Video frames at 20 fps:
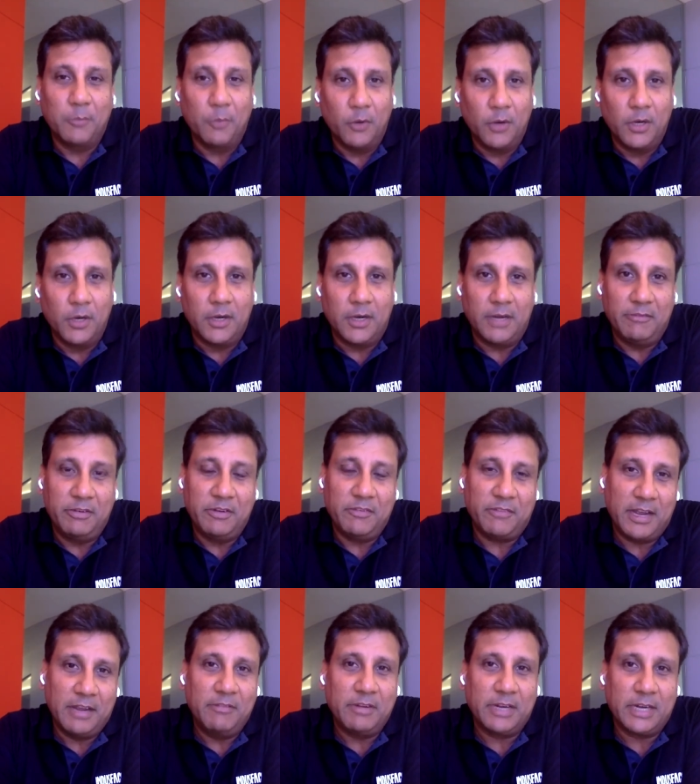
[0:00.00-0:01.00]
As a bowler,
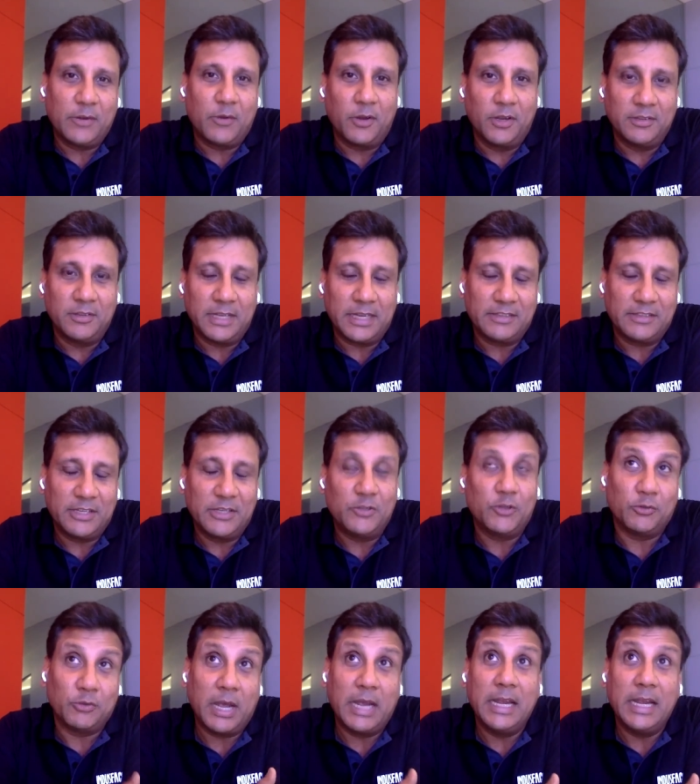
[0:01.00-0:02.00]
every 5-wicket haul is like a
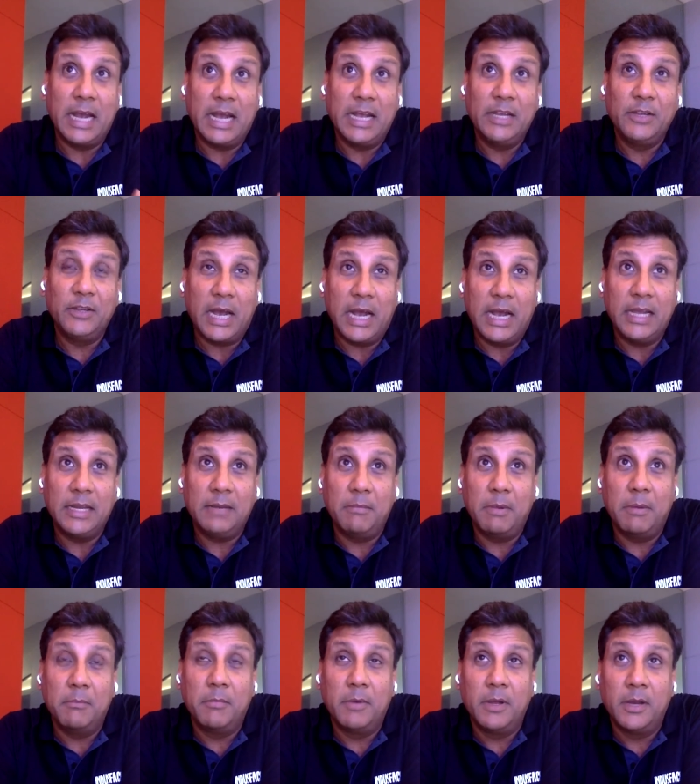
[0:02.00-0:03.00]
century. So I
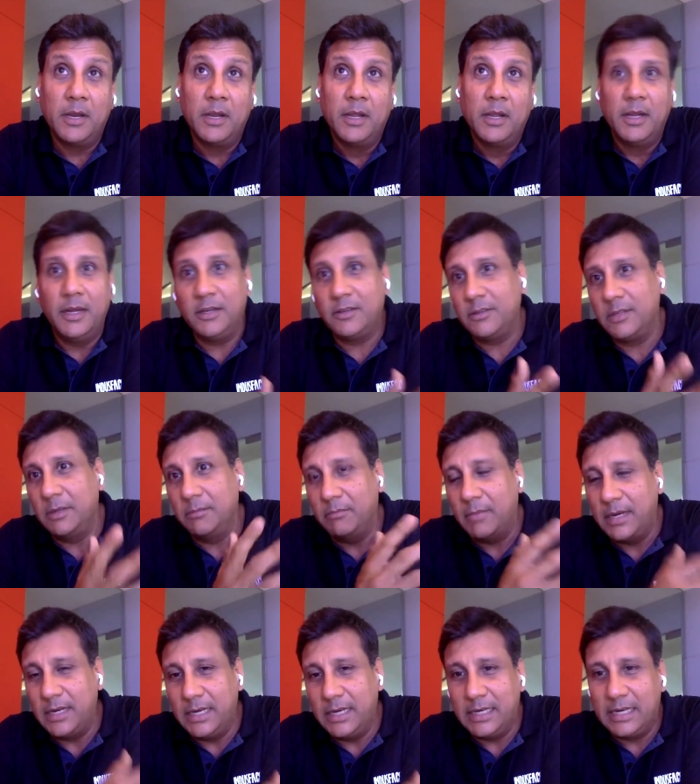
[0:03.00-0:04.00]
remember is
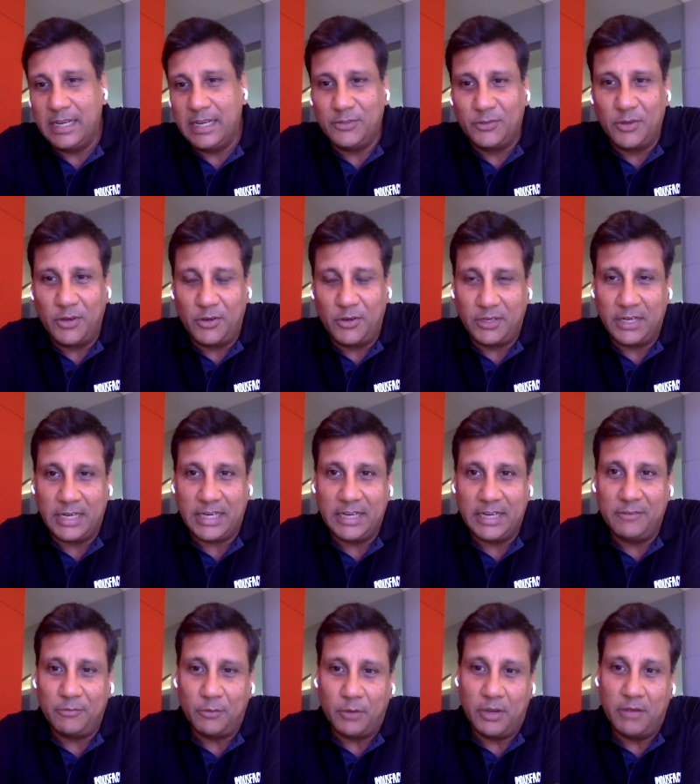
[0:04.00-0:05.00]
that my data is there and
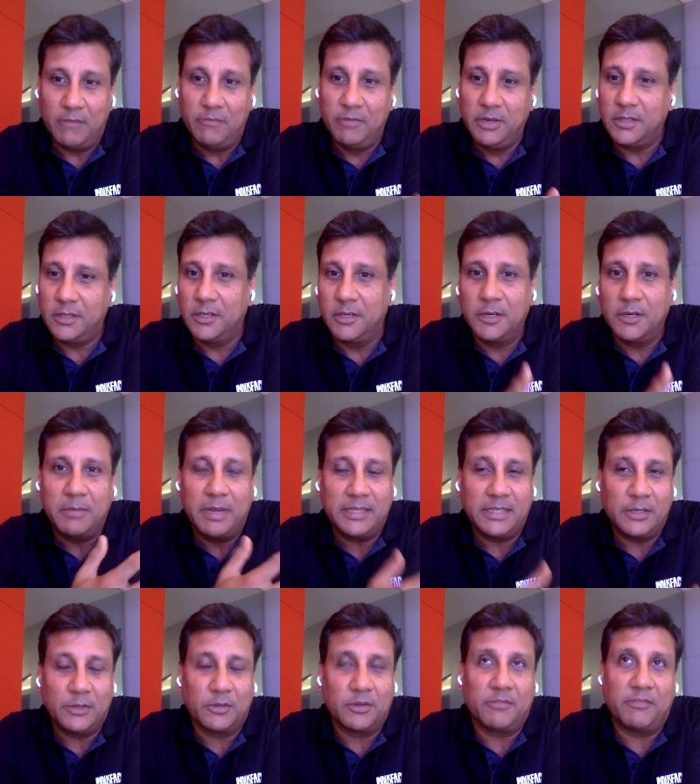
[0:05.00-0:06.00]
freaking. So every third
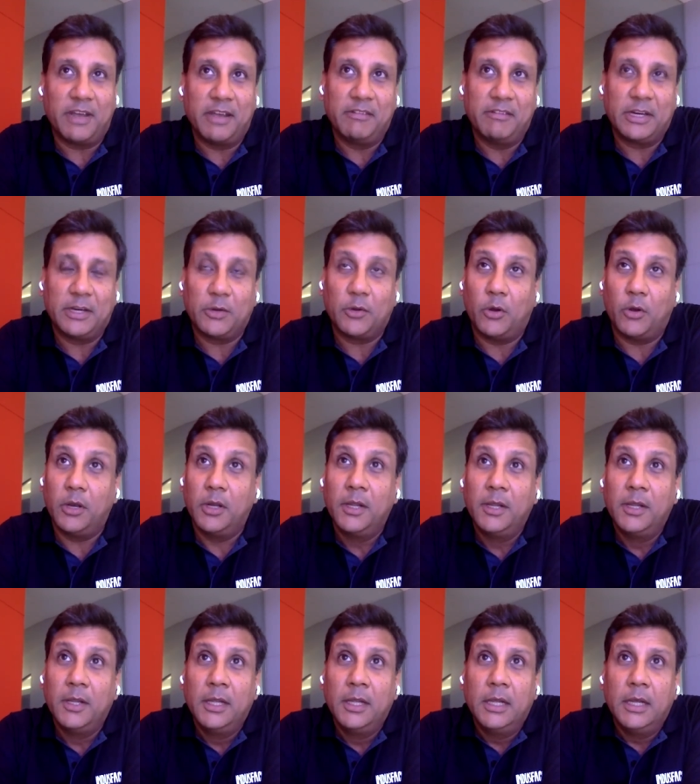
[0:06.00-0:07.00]
match, I took a 5-wicket
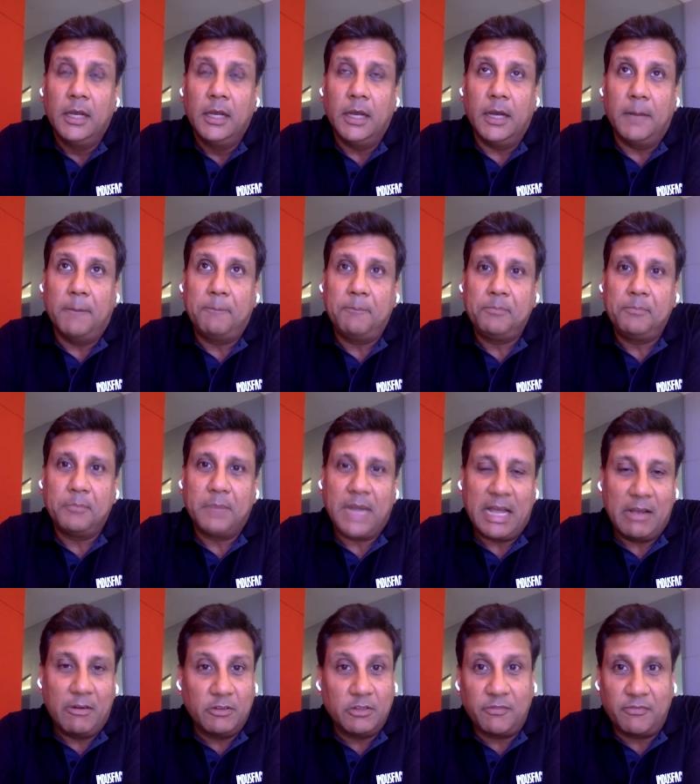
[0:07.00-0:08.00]
haul.
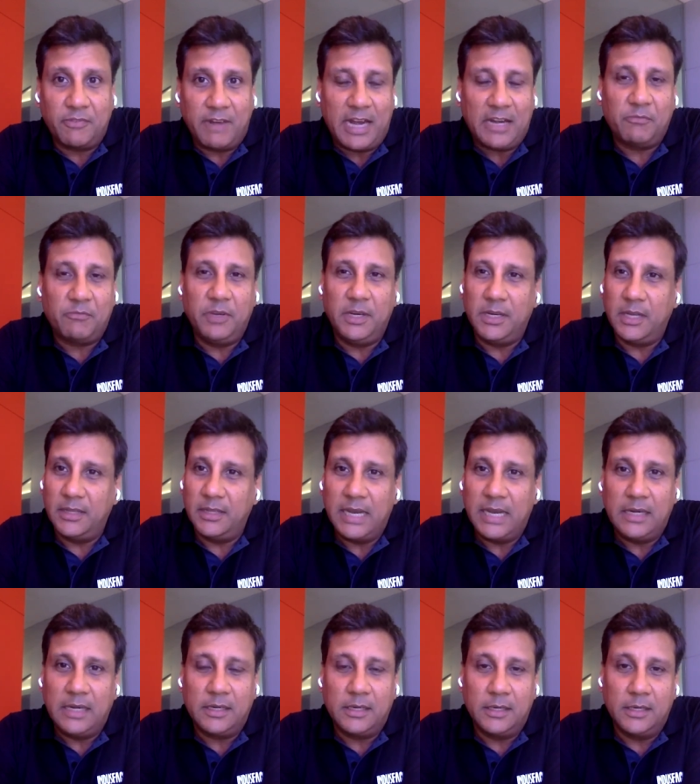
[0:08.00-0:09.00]
But I was a flat feet,
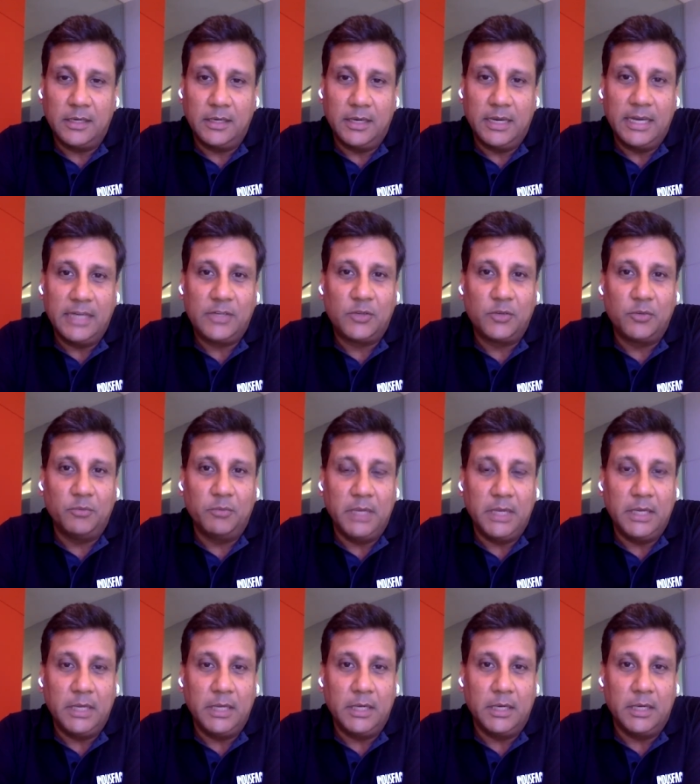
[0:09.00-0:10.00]
and that led to
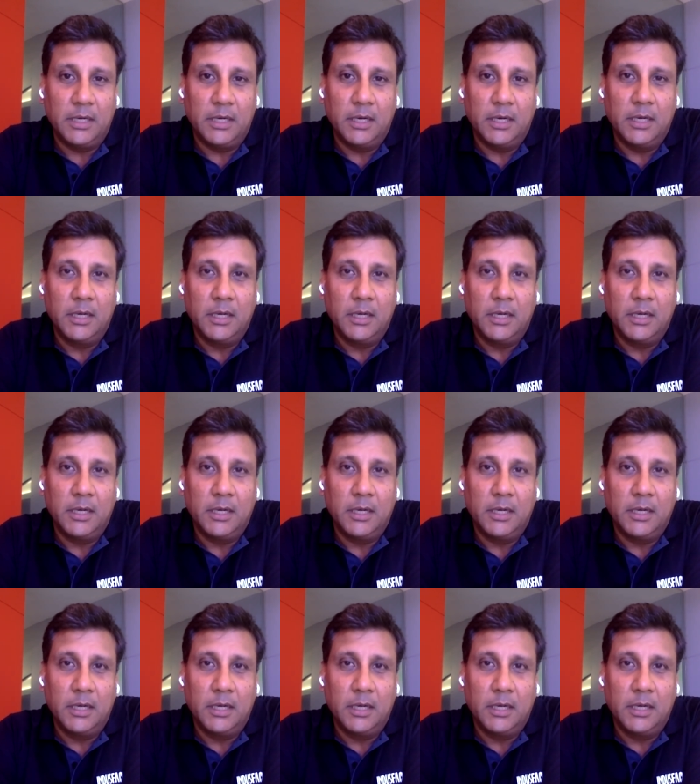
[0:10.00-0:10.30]
me,